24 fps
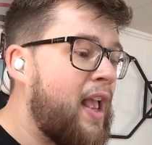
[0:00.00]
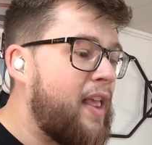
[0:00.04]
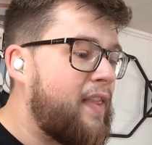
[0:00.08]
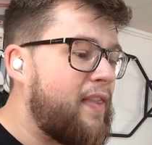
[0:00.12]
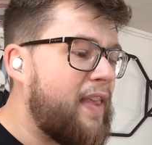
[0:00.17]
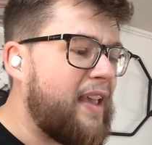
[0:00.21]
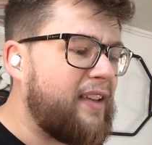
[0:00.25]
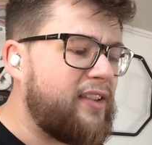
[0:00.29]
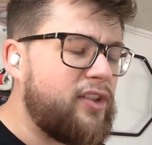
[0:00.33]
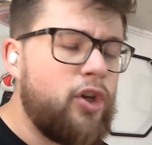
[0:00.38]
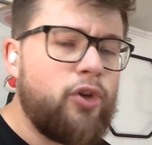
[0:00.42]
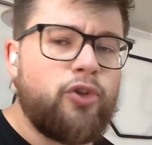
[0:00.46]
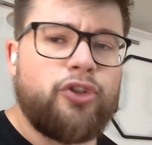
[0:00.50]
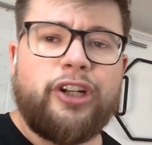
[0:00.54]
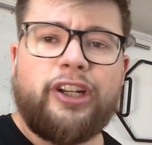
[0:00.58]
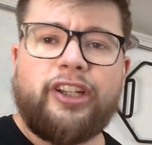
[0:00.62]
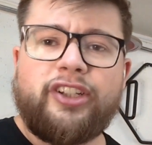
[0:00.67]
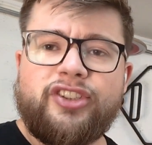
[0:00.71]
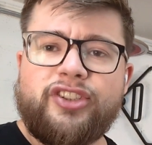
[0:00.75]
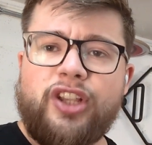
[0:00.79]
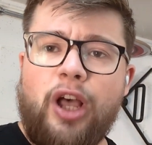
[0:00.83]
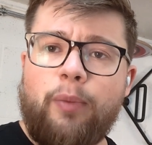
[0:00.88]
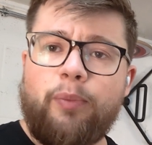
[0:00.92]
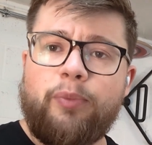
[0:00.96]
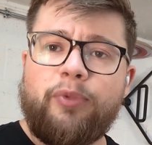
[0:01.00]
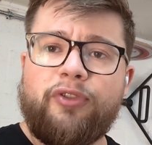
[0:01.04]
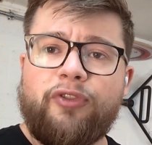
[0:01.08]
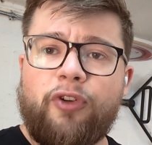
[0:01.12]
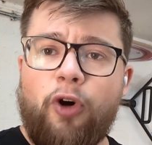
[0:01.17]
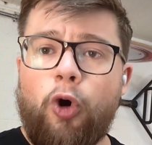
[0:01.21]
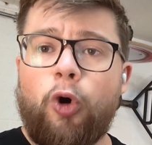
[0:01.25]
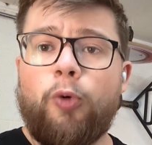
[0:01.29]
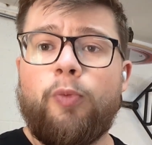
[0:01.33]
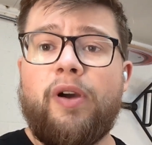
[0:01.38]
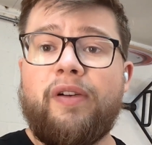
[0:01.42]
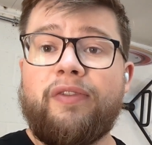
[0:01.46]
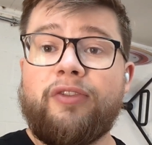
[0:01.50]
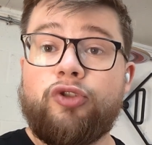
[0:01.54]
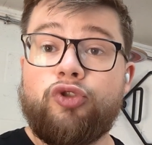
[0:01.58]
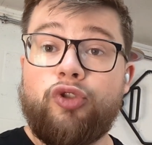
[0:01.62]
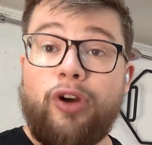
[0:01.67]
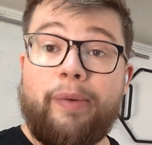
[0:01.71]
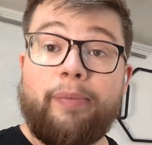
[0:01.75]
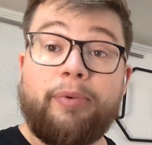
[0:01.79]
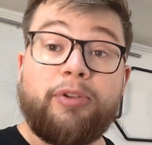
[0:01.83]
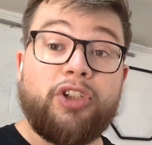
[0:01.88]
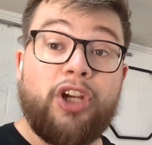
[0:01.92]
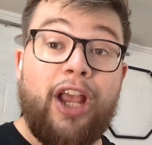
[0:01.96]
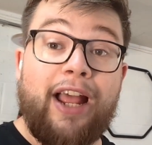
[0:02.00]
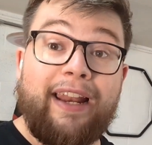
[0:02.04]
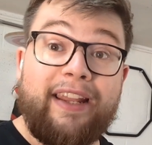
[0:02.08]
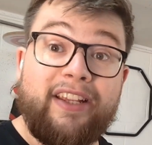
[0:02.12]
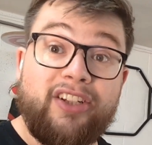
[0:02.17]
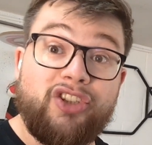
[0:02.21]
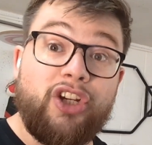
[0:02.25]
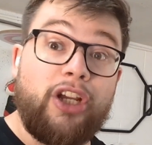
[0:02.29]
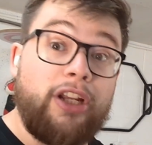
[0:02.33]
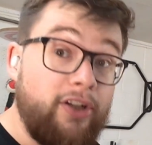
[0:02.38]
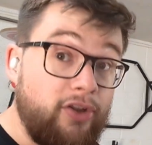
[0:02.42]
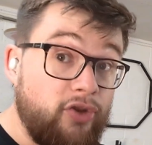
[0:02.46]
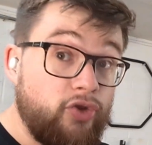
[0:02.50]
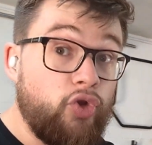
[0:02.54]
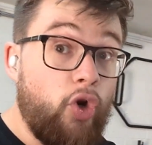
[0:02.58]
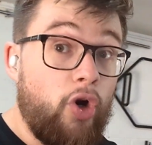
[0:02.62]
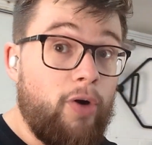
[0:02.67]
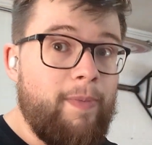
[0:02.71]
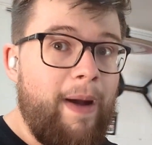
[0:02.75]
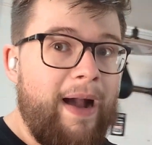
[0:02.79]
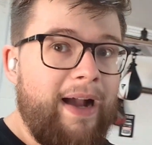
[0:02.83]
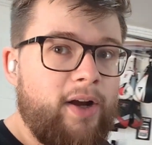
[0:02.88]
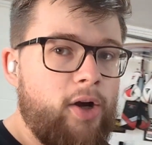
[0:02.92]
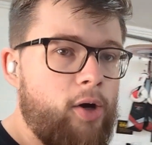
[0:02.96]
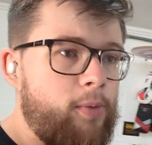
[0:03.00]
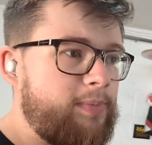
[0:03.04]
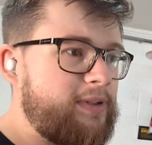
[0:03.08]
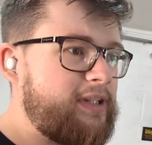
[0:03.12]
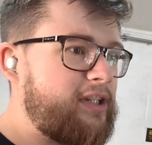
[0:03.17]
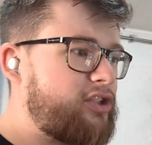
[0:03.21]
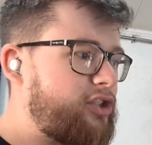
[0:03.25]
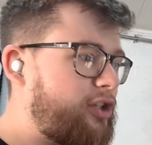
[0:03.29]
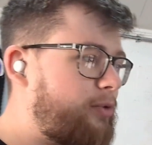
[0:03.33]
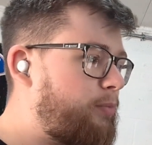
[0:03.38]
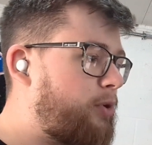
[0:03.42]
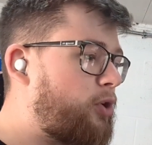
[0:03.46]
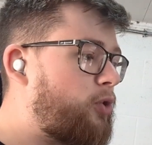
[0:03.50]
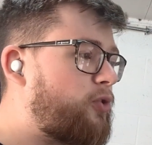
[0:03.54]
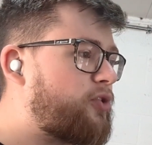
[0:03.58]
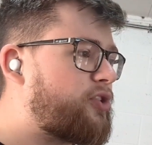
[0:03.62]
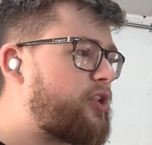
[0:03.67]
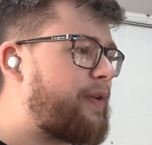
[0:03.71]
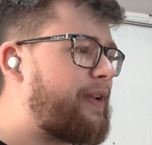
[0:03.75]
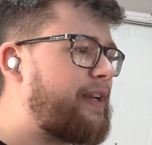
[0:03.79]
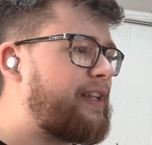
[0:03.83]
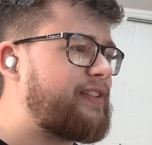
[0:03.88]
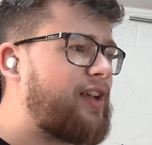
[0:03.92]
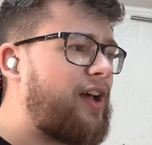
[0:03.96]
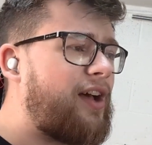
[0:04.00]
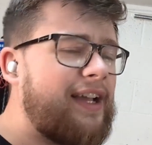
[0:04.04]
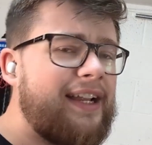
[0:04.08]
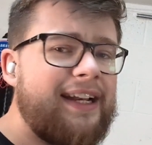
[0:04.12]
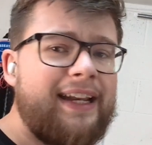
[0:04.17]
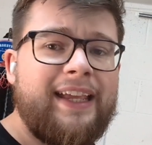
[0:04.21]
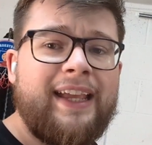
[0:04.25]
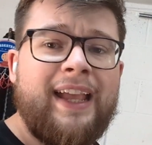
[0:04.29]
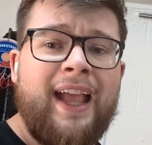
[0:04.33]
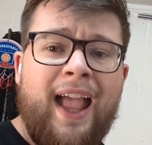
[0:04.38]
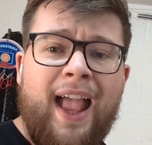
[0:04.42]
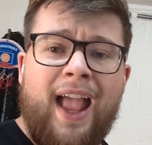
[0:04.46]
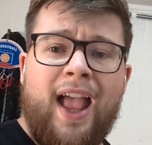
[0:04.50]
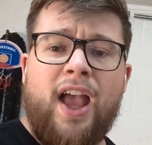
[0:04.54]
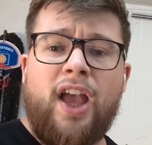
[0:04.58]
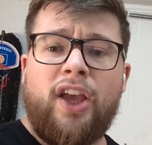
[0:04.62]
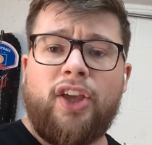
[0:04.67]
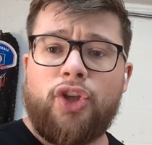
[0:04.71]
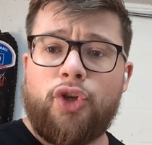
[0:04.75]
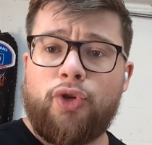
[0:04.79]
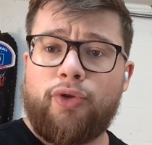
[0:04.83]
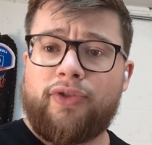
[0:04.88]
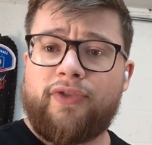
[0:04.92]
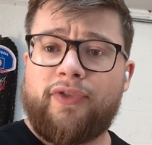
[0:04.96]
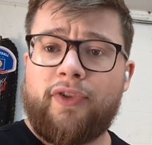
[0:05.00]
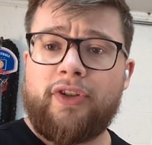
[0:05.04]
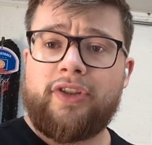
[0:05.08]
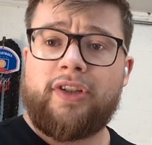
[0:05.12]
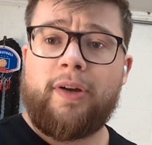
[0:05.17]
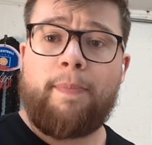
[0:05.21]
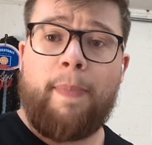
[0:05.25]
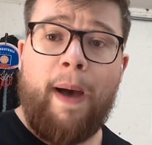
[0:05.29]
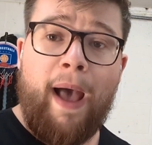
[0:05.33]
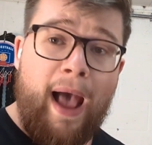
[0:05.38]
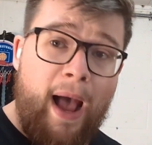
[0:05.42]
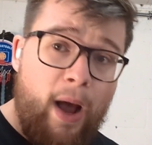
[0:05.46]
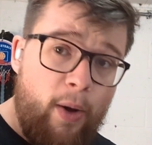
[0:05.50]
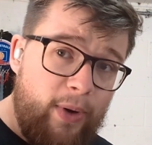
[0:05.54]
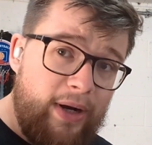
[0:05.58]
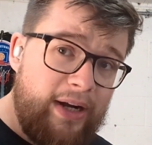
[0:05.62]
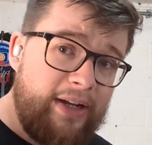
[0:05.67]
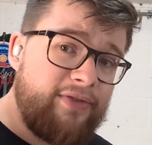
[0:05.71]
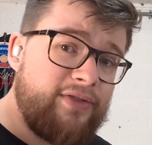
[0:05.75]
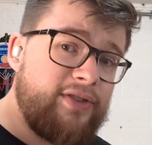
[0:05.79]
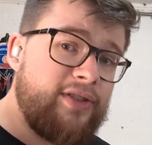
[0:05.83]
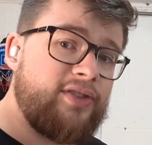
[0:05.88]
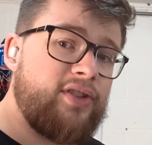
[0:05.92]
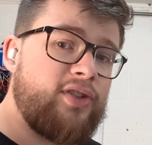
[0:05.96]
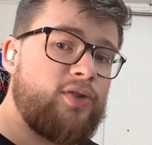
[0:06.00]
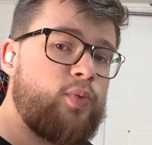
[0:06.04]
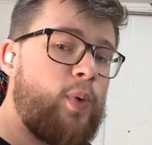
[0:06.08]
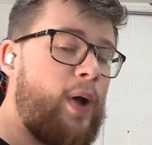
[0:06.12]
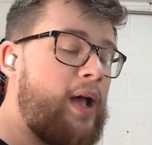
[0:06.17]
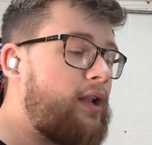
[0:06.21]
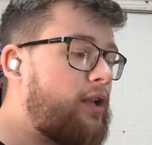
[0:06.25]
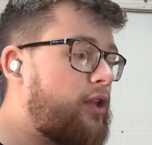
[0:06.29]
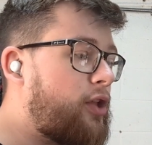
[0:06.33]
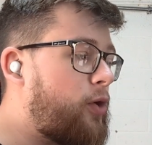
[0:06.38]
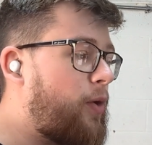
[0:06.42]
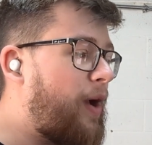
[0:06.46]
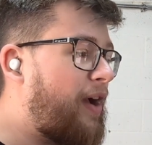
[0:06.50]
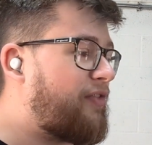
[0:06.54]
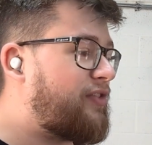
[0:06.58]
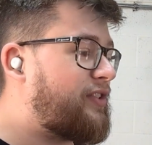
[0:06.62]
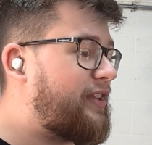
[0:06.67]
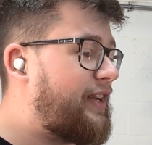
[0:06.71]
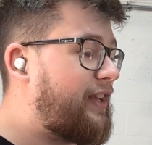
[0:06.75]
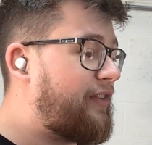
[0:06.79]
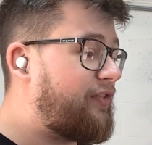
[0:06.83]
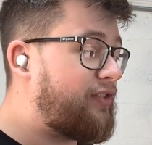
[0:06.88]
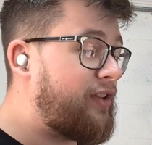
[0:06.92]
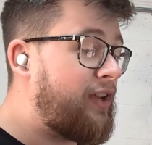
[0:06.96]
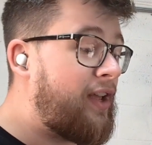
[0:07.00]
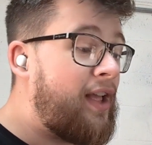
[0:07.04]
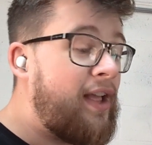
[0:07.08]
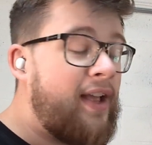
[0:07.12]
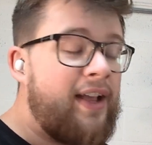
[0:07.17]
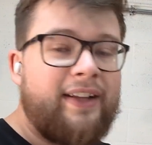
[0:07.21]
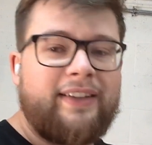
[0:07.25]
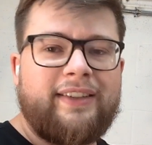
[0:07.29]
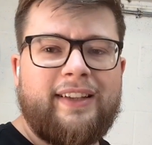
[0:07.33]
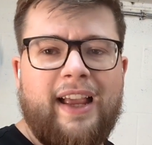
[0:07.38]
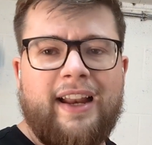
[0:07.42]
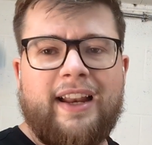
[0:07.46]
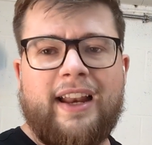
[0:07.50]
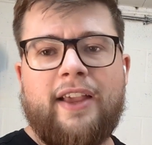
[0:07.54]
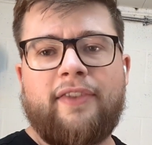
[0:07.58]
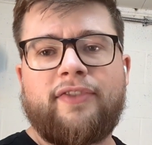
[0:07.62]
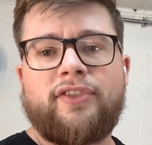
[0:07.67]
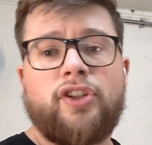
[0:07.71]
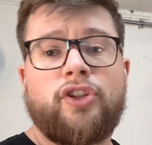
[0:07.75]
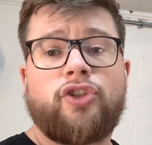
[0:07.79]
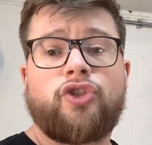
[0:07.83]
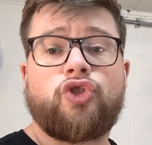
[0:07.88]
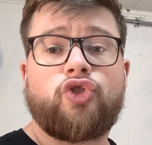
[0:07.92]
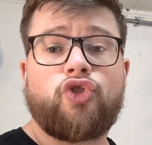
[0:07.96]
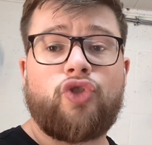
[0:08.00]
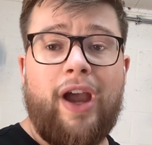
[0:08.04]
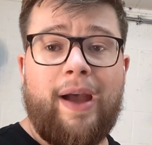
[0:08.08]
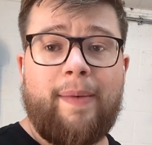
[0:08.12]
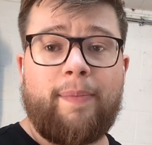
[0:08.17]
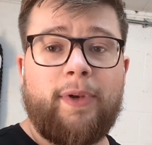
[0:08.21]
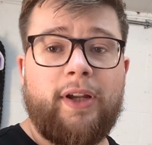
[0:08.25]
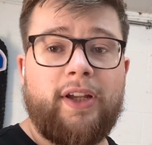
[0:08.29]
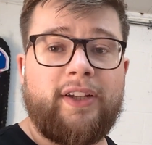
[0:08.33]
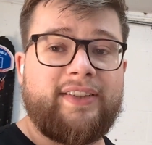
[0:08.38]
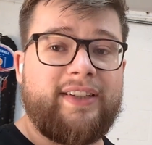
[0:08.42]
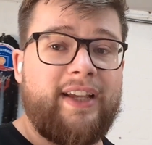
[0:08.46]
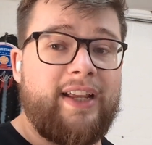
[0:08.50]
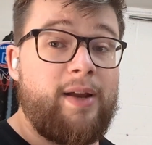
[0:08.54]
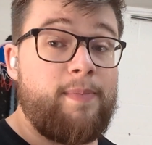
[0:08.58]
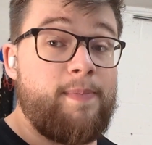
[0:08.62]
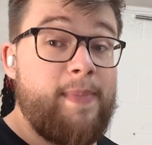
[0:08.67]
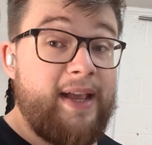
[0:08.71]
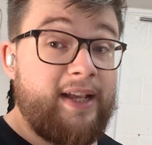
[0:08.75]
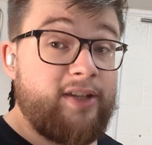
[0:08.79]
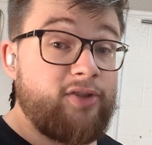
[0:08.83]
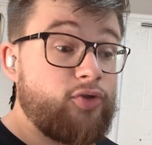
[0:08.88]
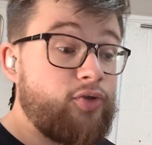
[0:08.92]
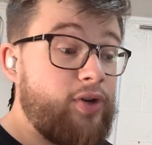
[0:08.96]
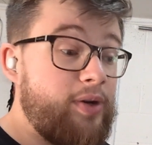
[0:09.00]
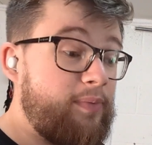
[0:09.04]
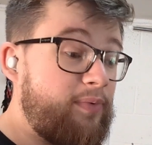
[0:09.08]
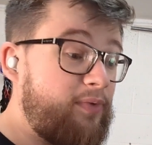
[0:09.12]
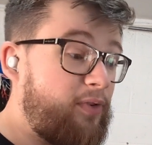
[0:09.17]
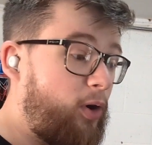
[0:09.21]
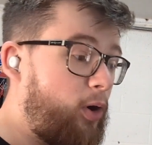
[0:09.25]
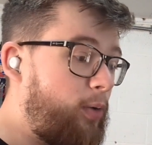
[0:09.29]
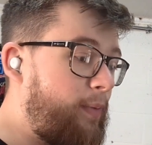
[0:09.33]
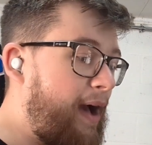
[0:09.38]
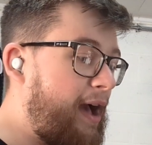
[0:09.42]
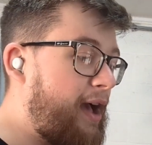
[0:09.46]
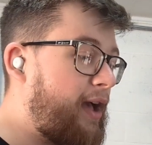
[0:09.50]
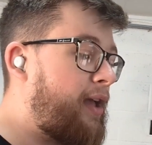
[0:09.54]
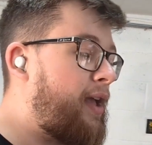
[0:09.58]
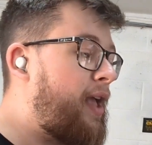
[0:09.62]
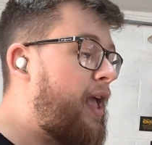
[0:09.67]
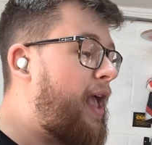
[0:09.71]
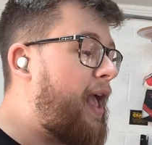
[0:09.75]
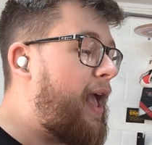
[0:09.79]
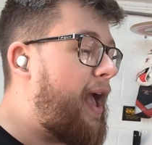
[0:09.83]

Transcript: There's usually some form of grip challenge in a strongman competition, but also it is highly useful to powerlifters as well, who have to lift deadlifts strapless in a mixed grip format.